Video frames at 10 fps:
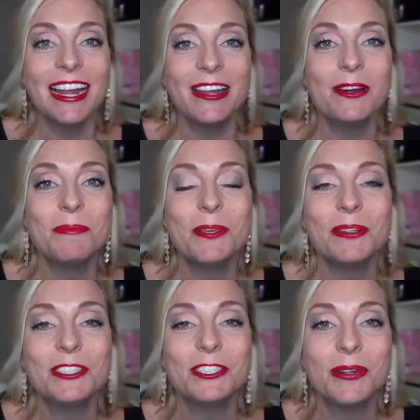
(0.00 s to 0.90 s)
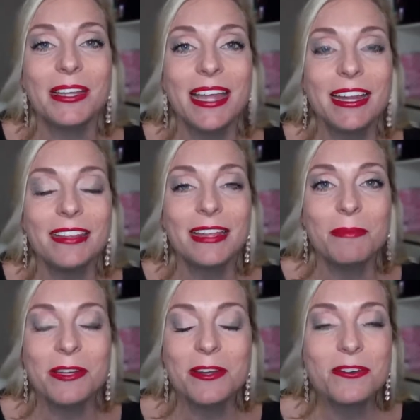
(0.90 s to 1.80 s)
I hope you enjoy that, and let
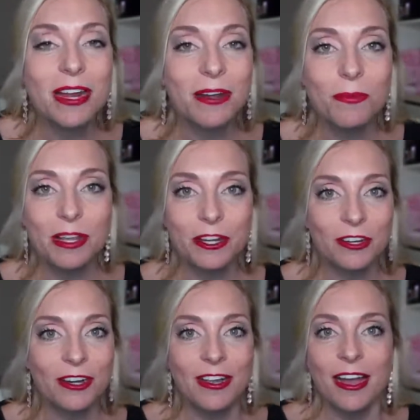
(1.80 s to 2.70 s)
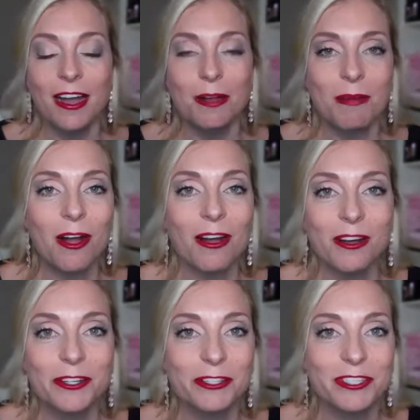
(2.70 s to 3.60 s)
me know kind of what your
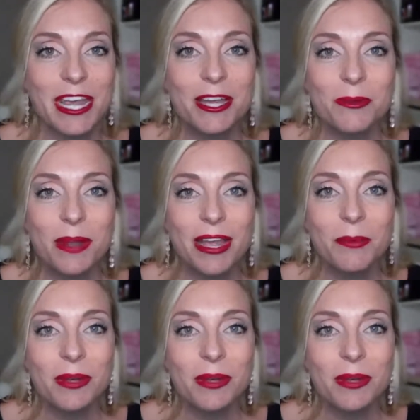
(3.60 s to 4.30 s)
aha or your takeaway,